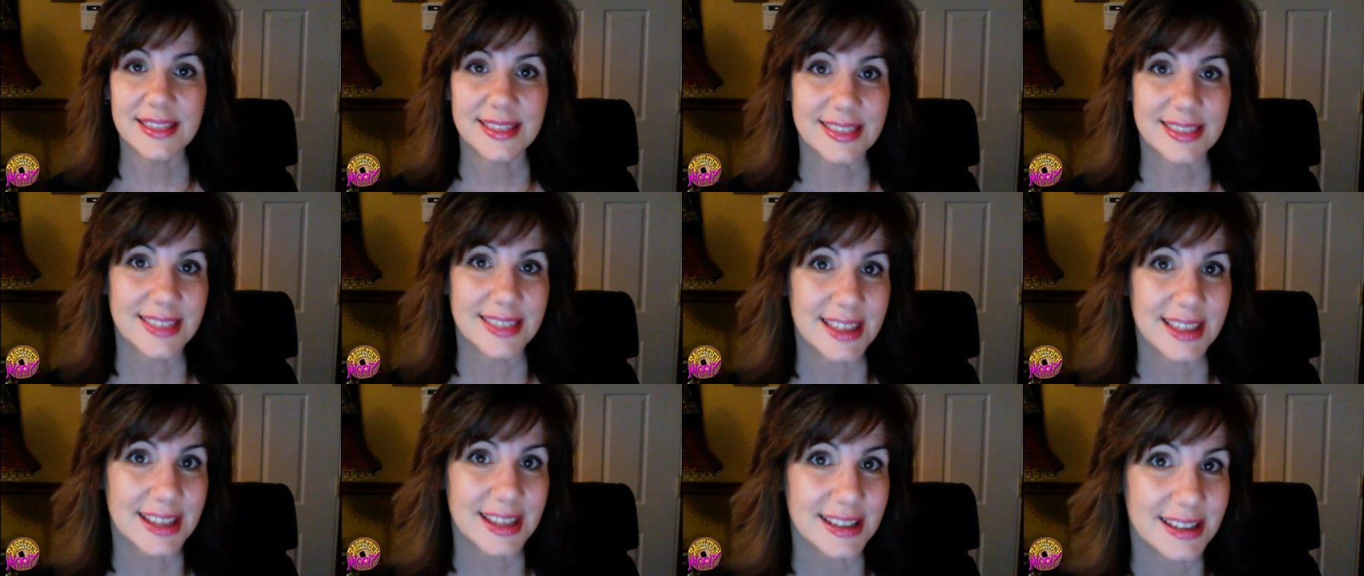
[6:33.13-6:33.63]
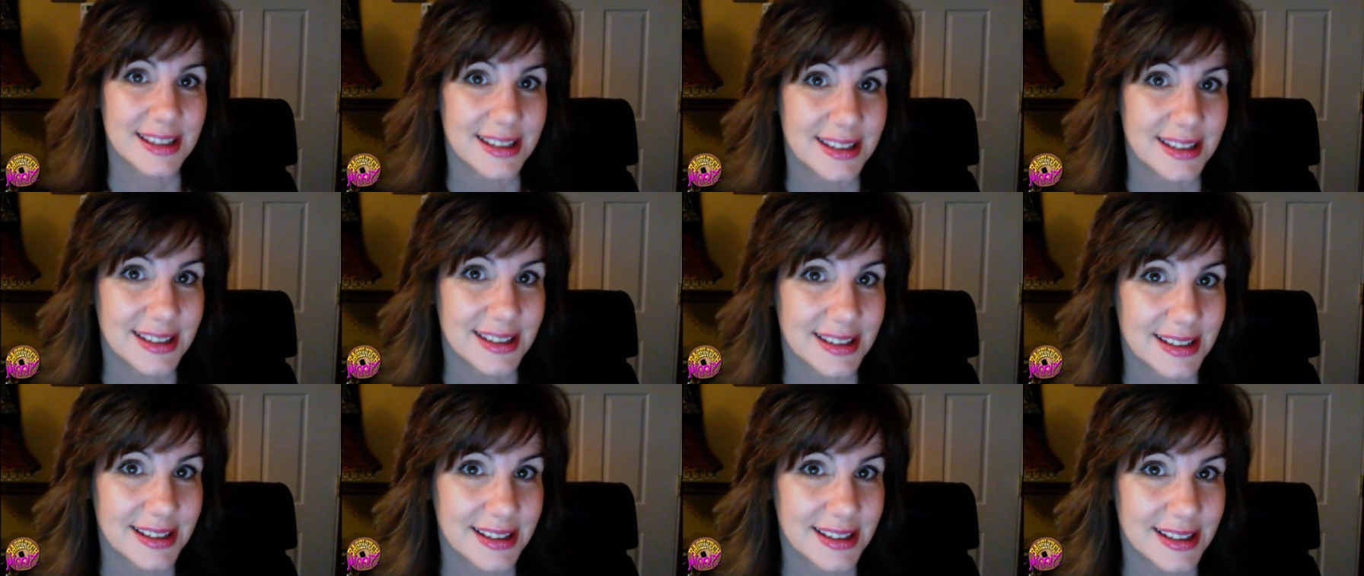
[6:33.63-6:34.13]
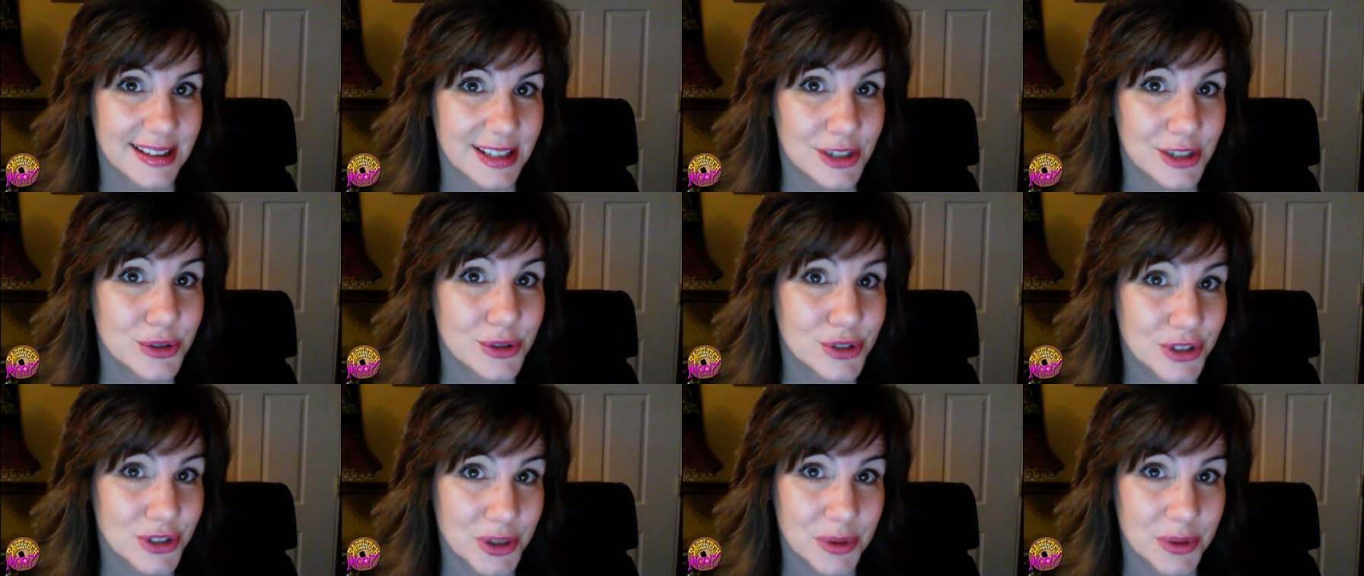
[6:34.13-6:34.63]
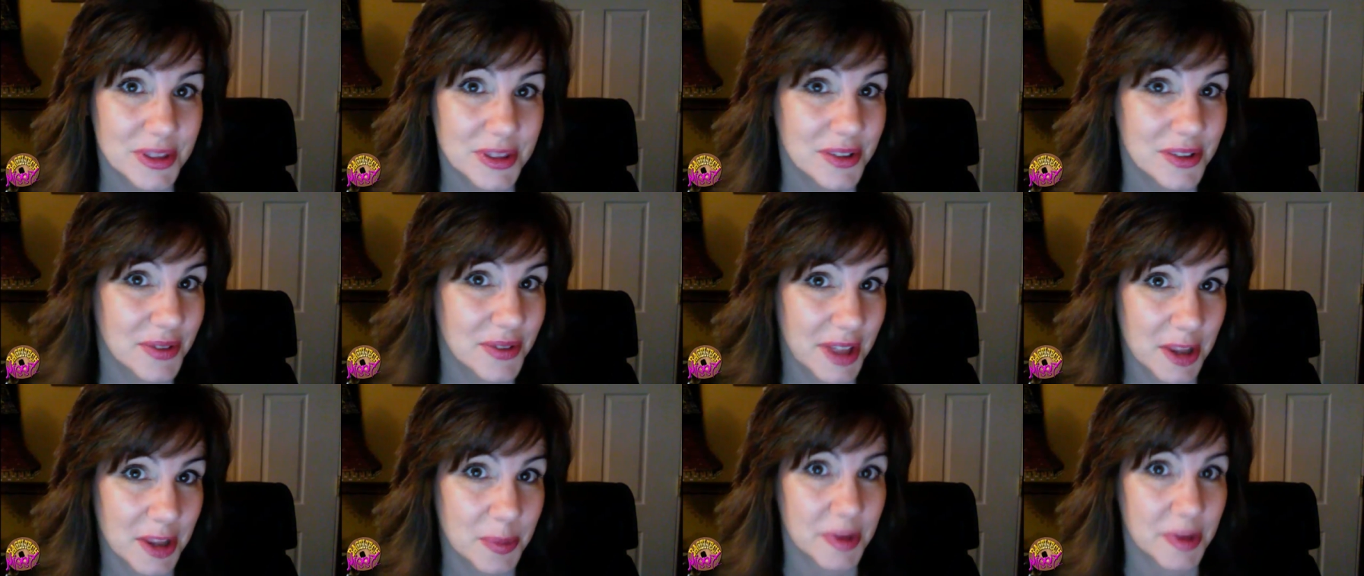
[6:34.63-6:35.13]
then you shoot with
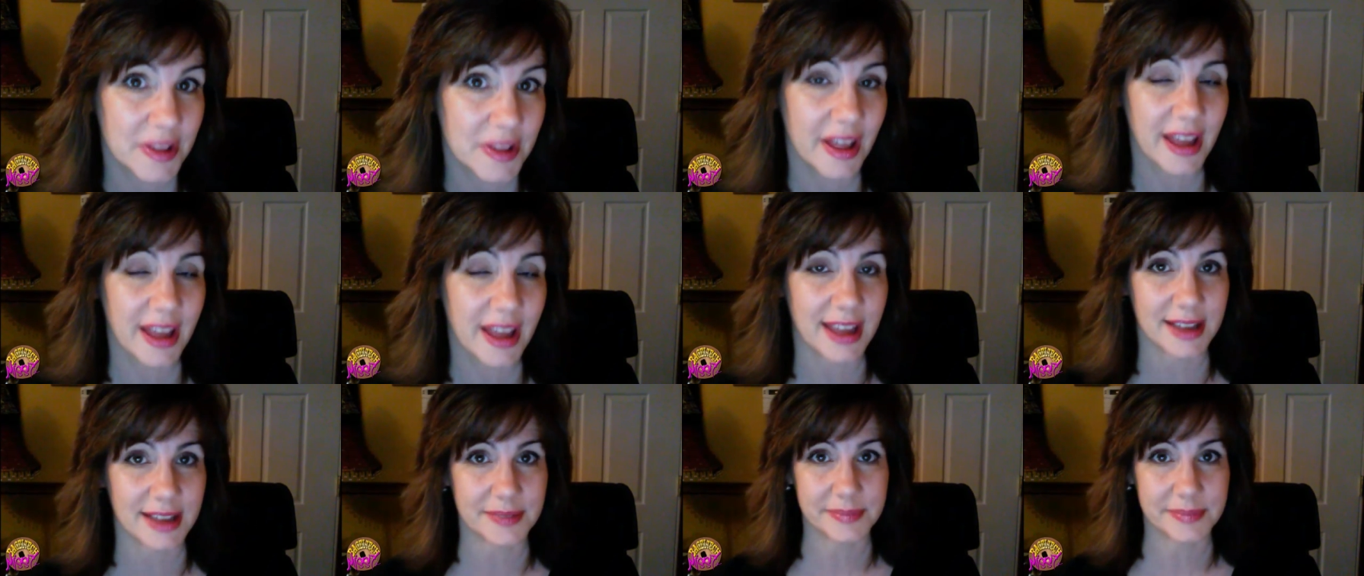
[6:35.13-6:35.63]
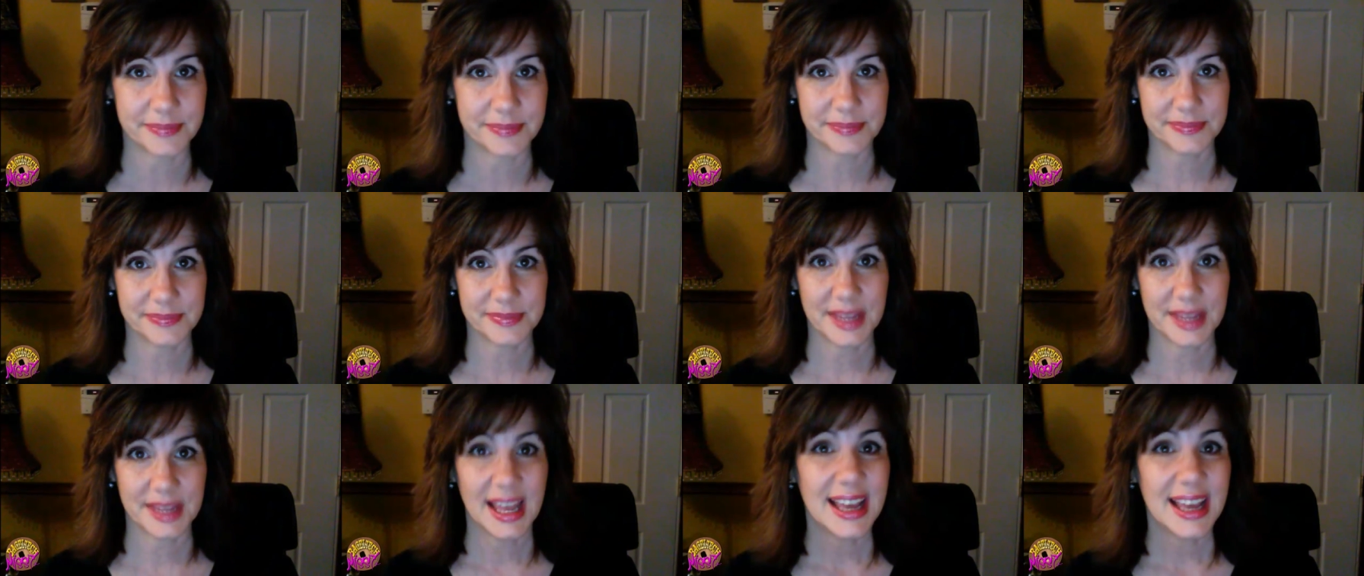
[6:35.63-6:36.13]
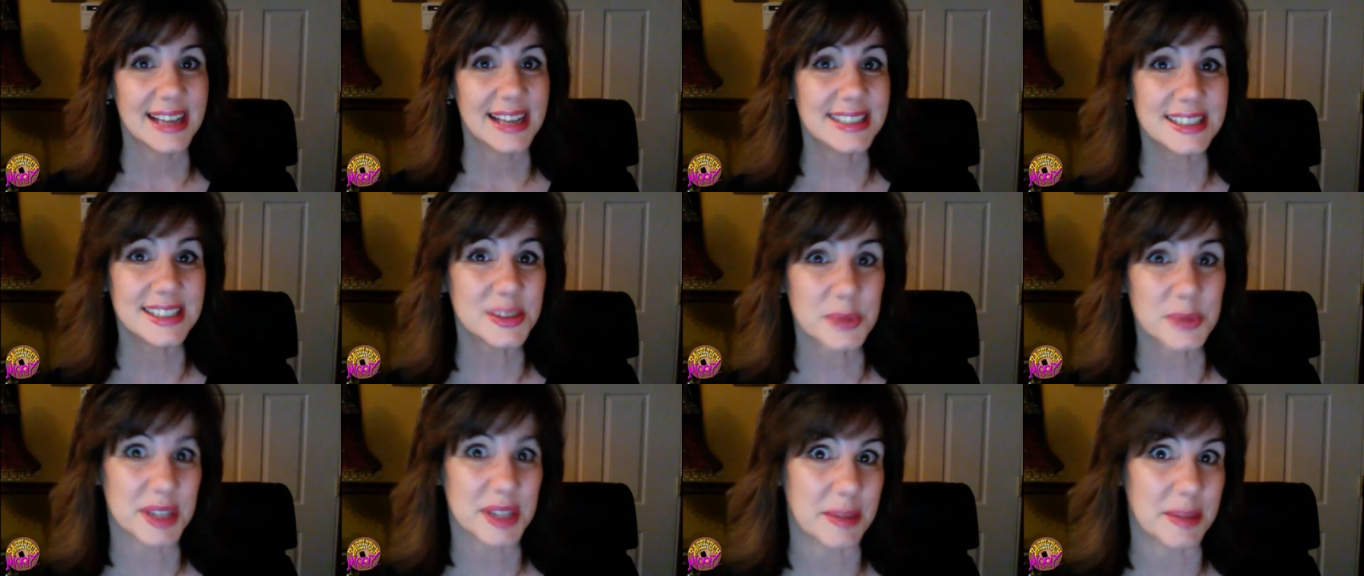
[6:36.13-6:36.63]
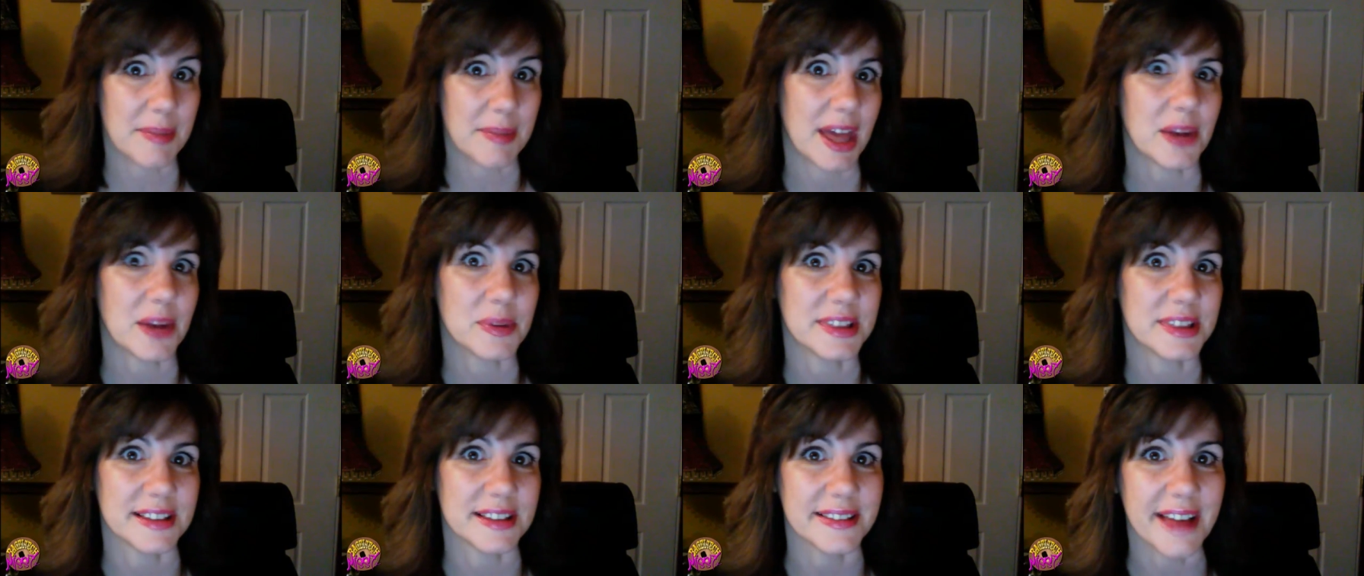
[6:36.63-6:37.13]
available light. It doesn't really matter
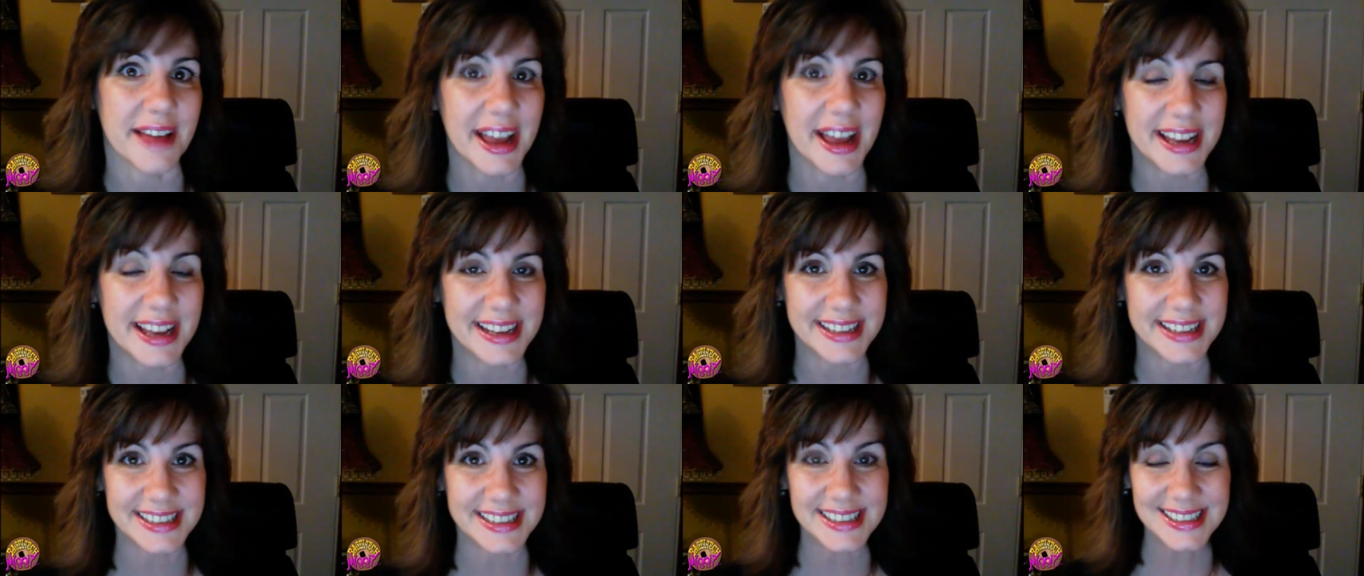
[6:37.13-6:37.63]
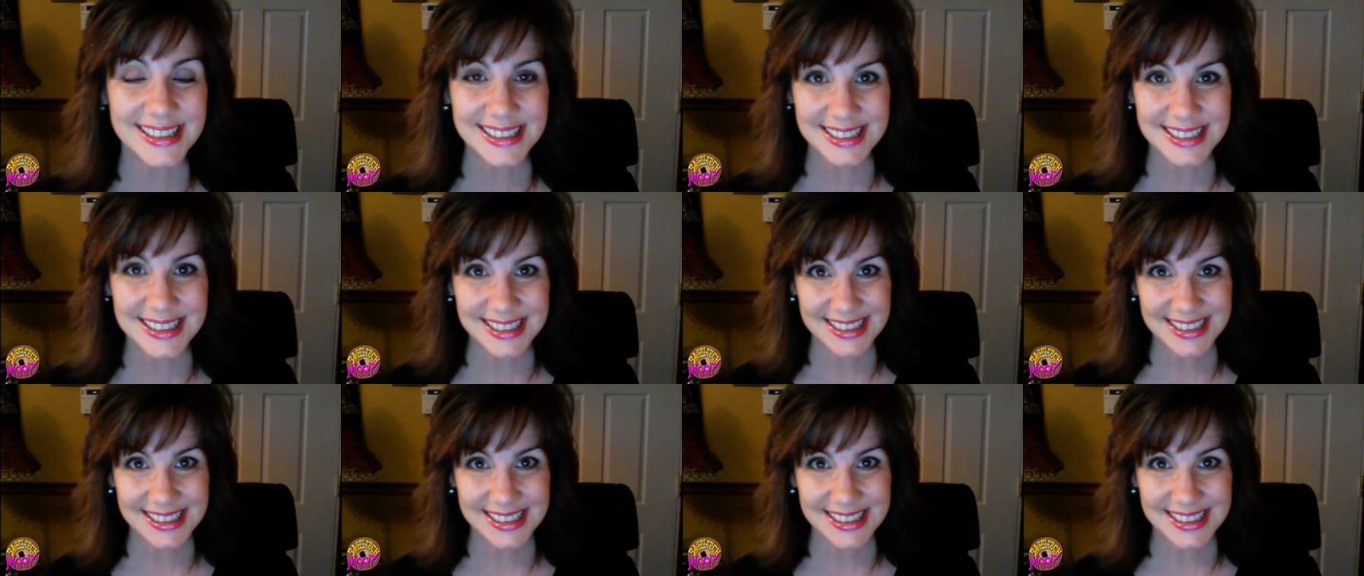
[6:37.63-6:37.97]
what the light is.